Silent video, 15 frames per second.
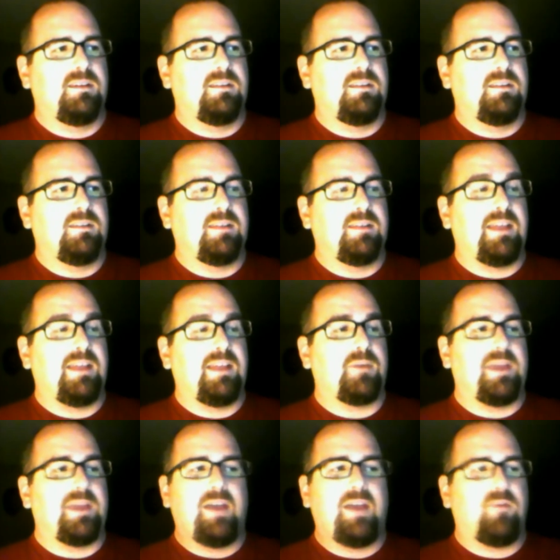Now that we
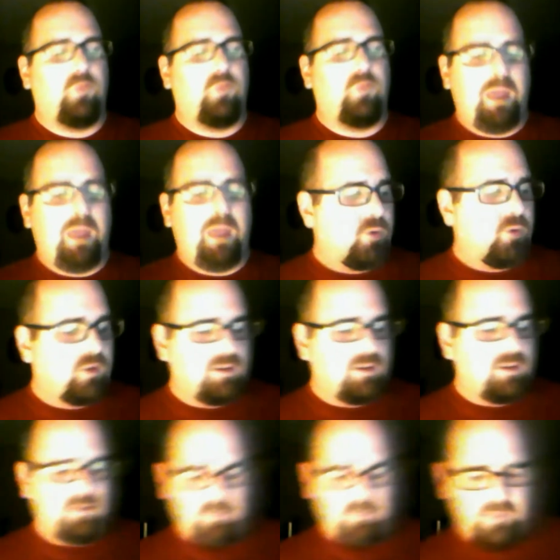have way
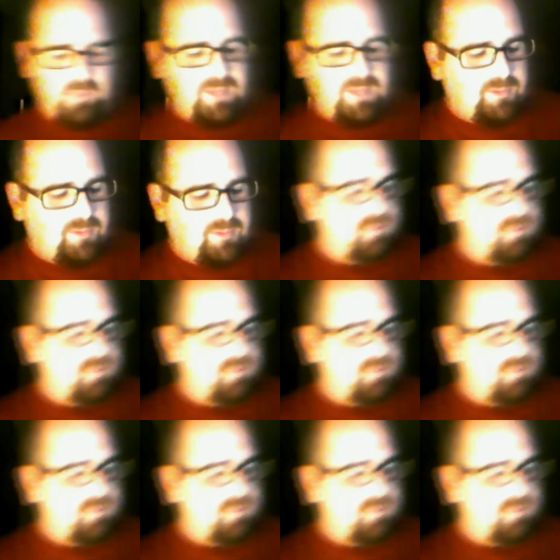more people,